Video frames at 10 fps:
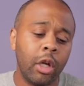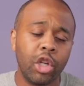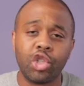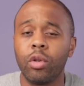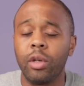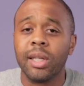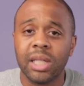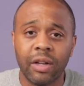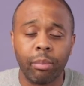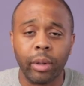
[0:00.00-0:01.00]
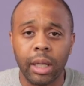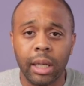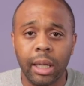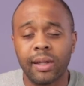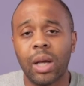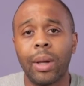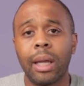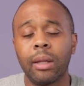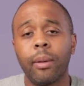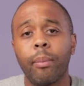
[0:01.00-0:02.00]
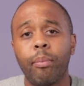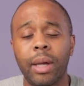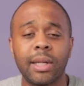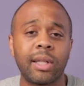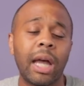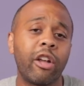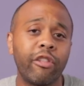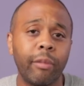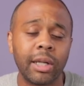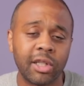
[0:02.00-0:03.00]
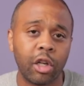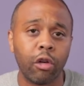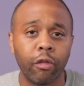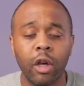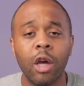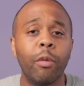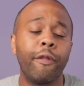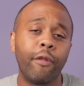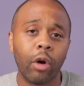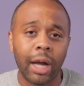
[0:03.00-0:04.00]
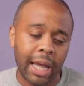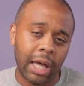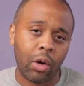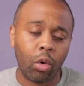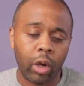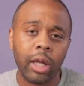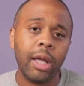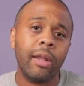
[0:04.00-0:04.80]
a shoe that doesn't have a plate in it, because that way I can get the best out of myself before I add on